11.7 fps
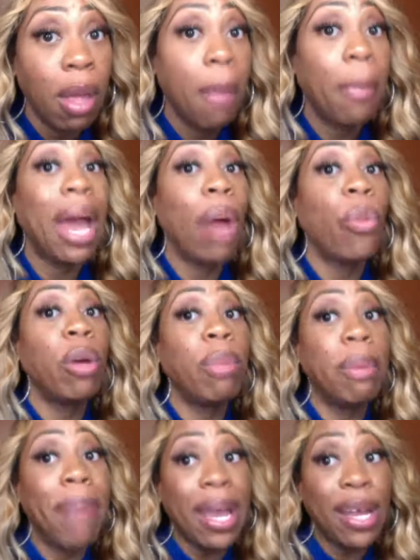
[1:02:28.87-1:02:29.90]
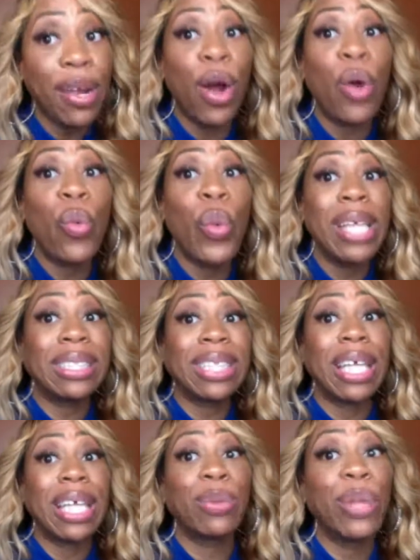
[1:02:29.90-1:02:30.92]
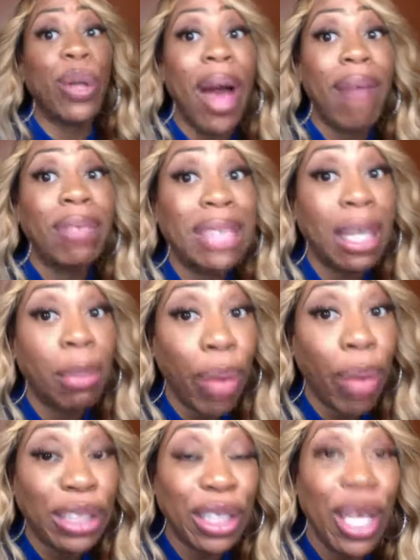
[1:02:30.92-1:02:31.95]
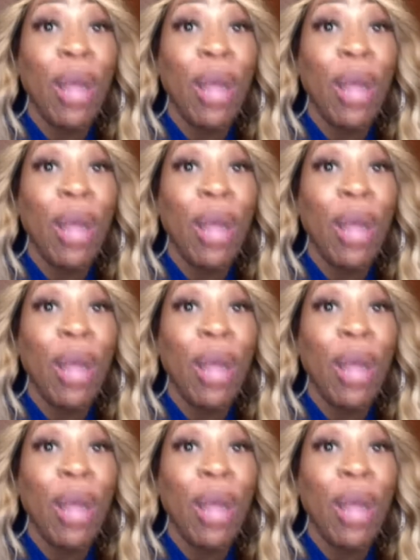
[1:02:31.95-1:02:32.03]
But I will be back here on Wednesday because we're going to have a celebration.